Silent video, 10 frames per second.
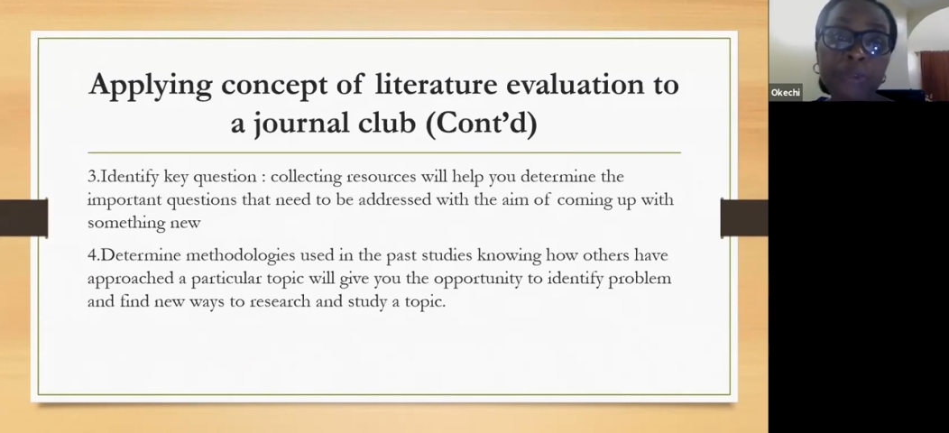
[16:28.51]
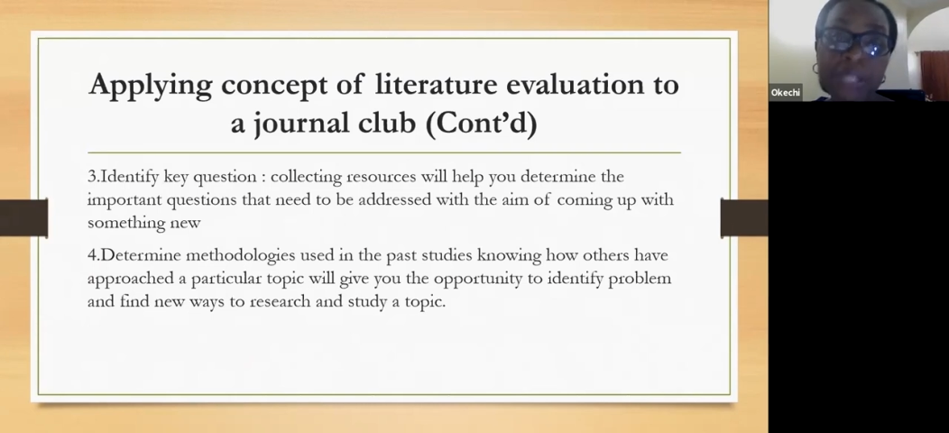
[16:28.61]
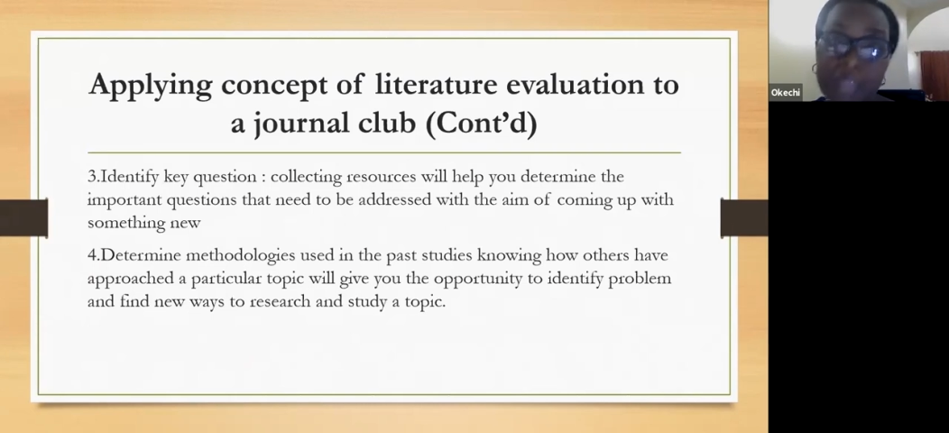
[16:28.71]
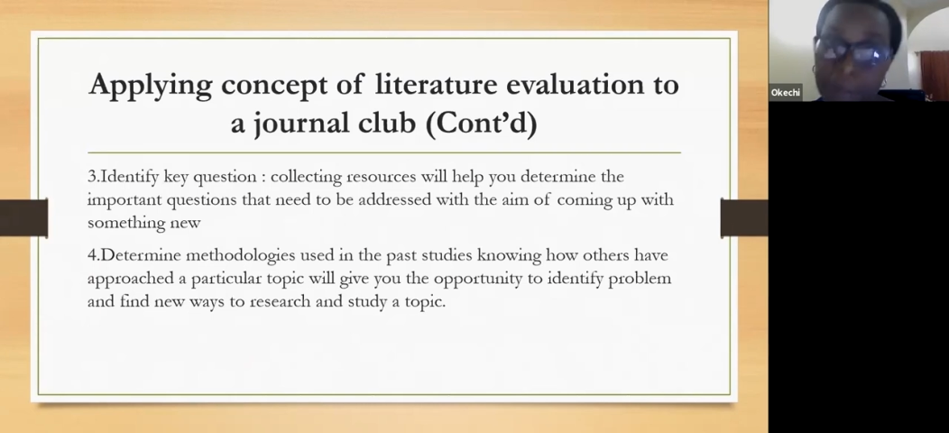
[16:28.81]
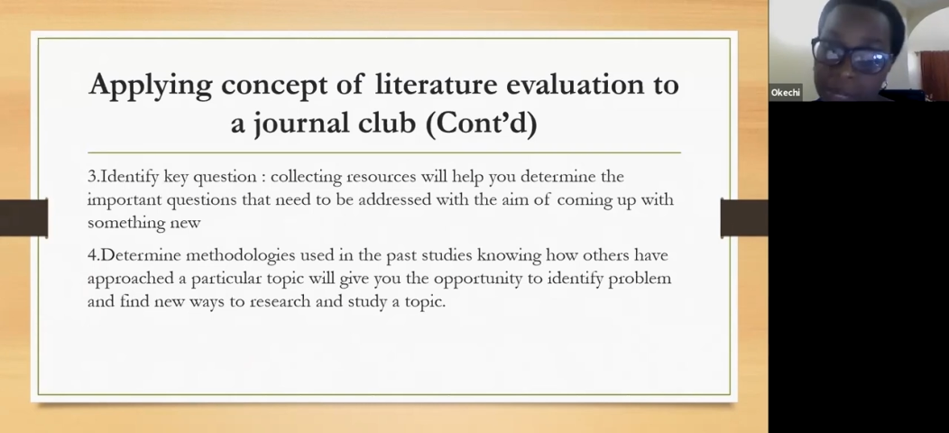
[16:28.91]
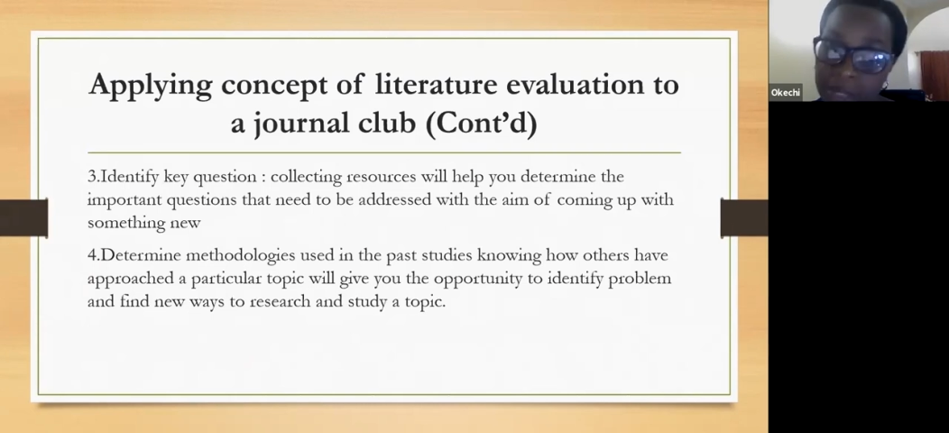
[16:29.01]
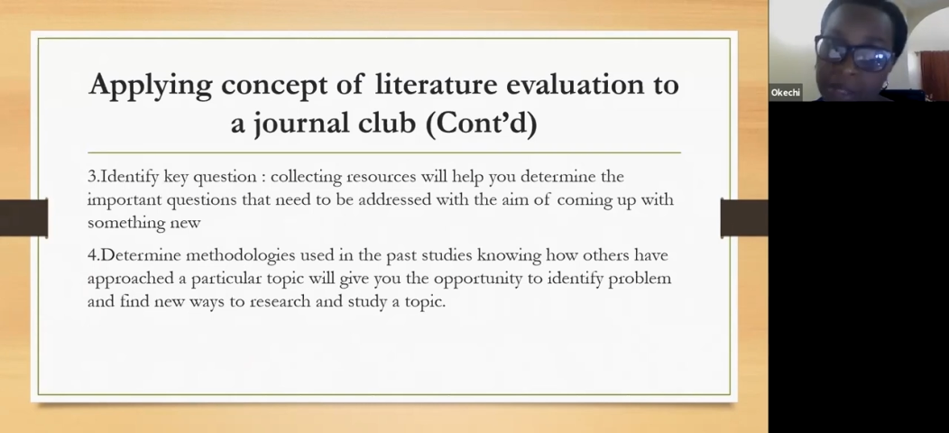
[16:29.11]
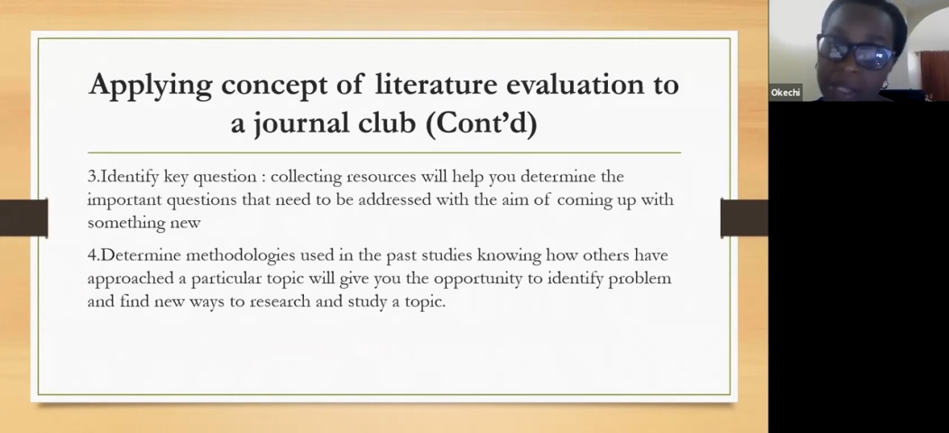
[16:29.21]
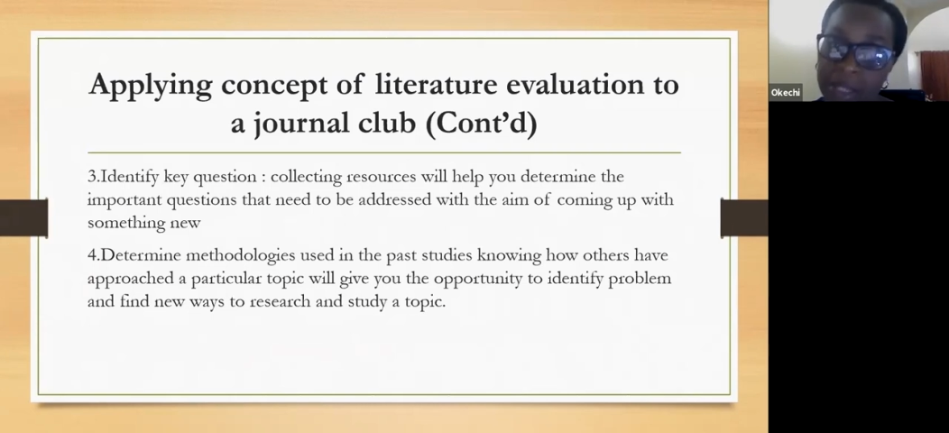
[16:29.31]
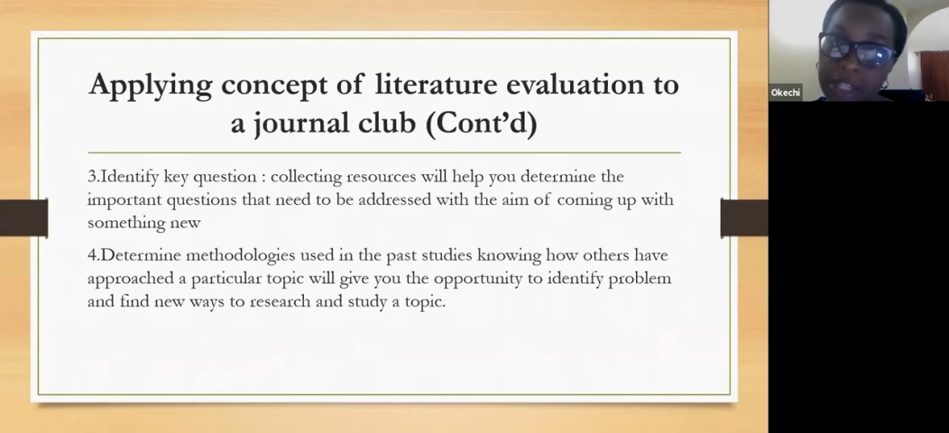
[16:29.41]
determine
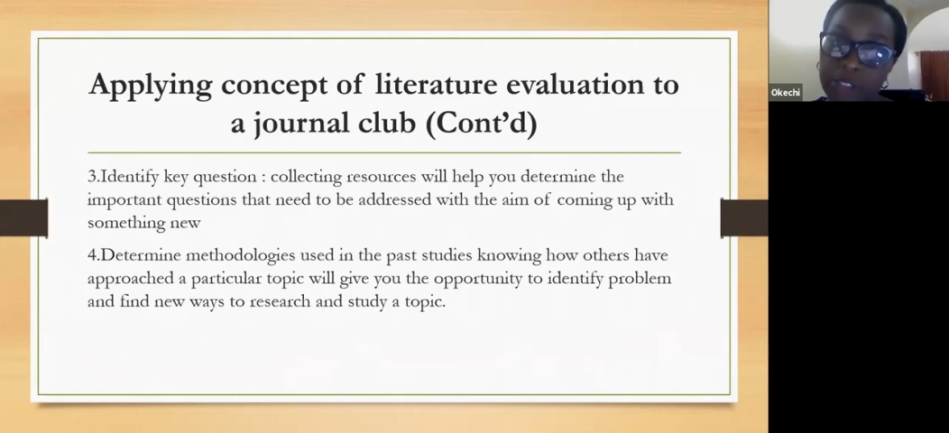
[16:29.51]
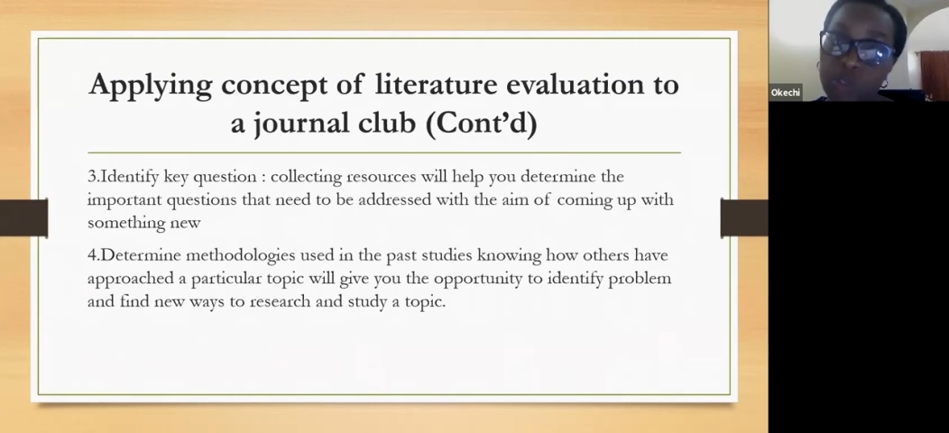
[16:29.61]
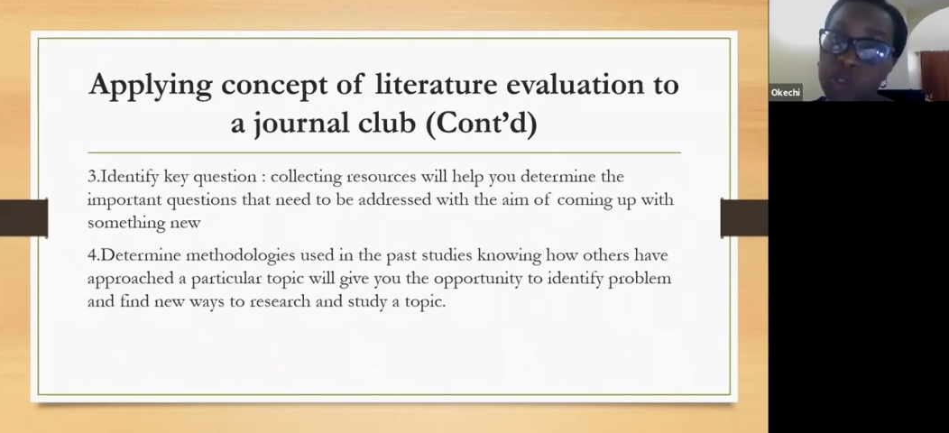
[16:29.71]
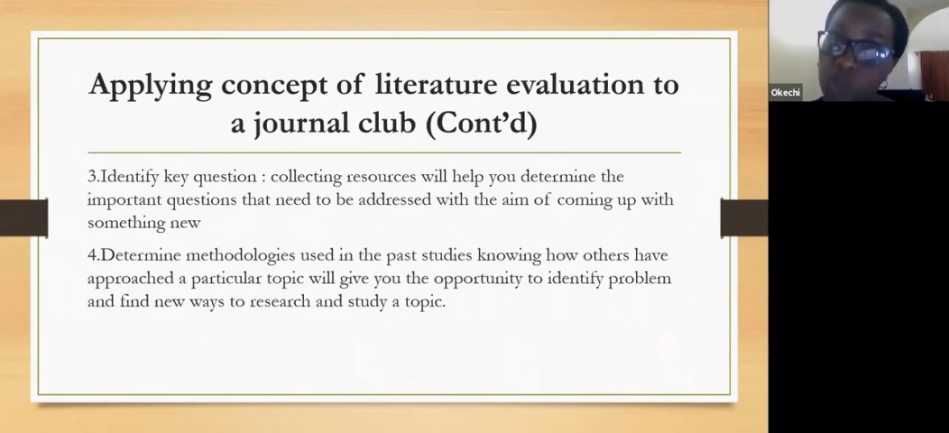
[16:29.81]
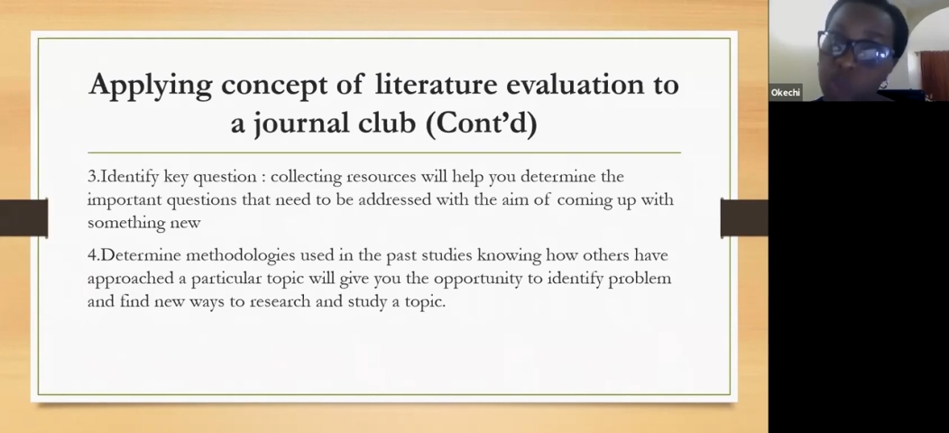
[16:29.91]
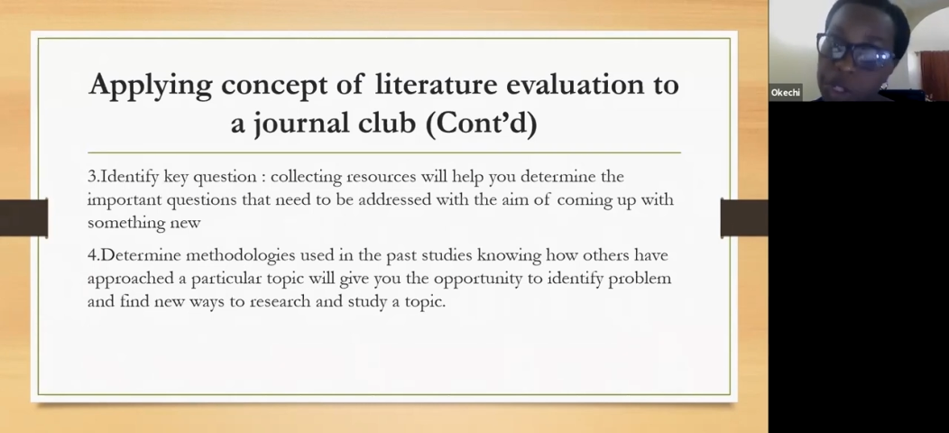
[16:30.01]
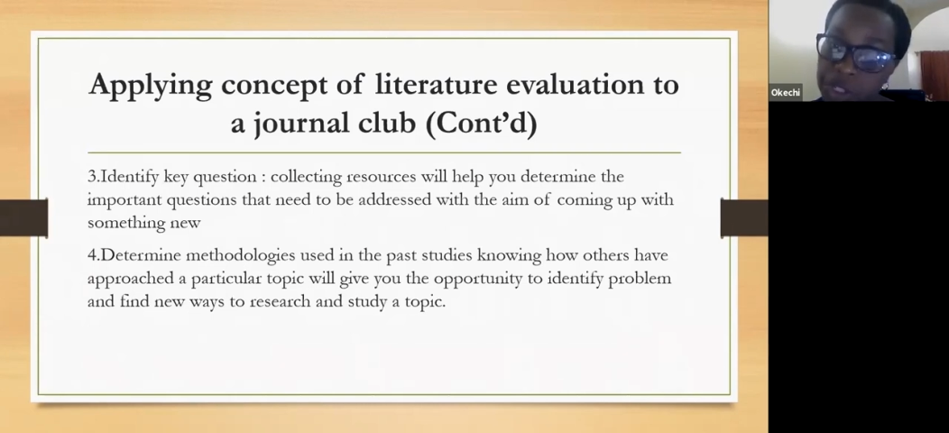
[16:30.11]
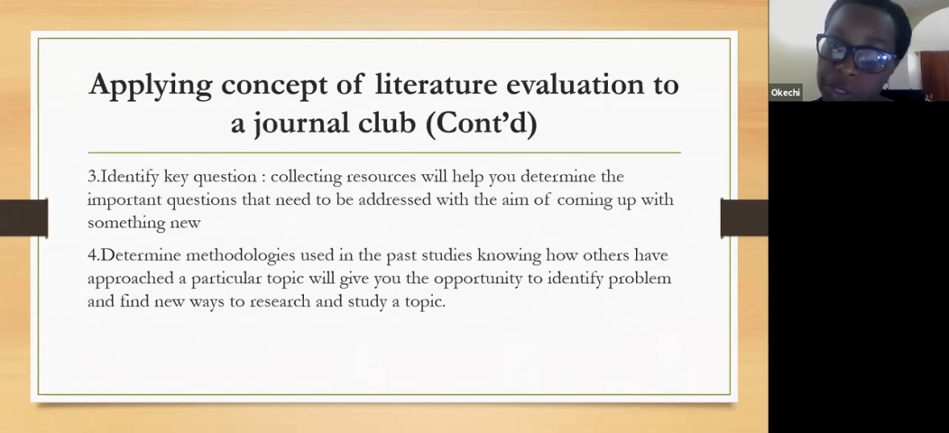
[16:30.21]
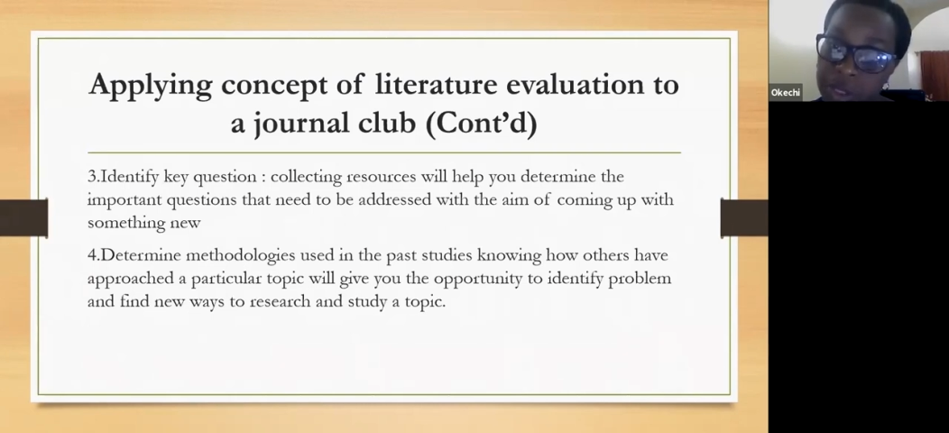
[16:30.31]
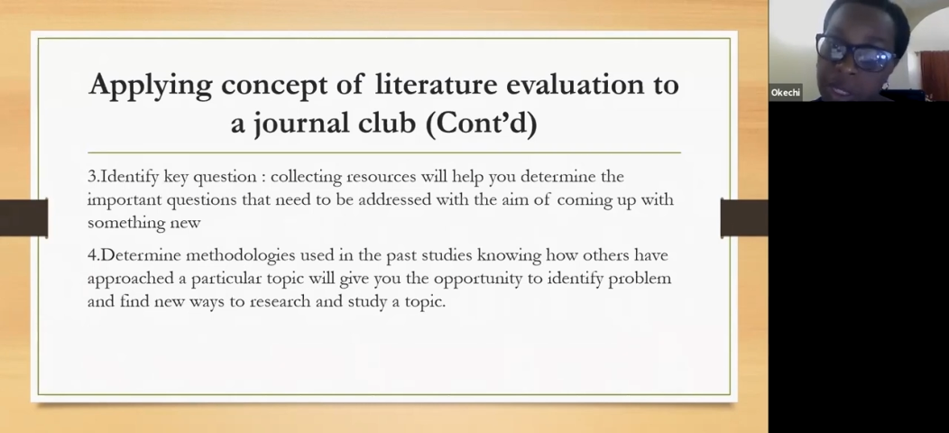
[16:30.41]
those
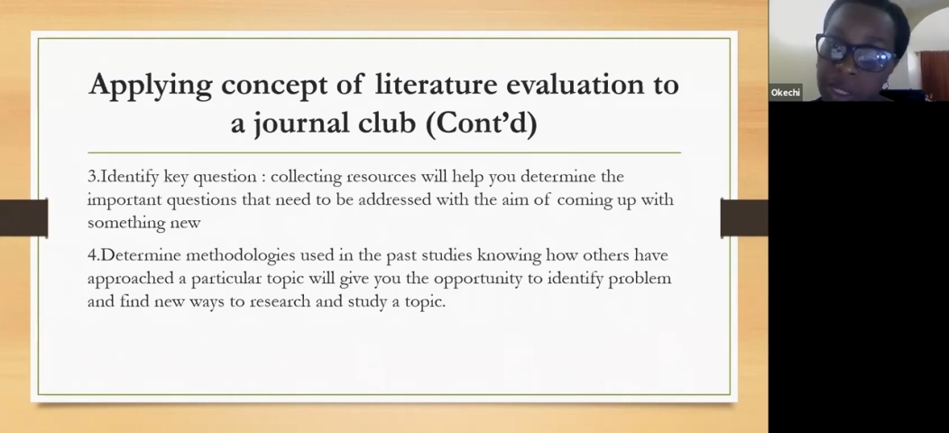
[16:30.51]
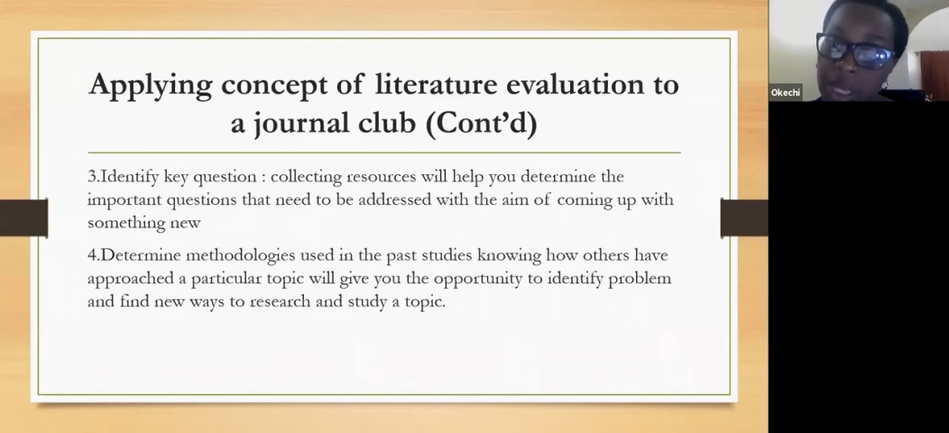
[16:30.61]
questions.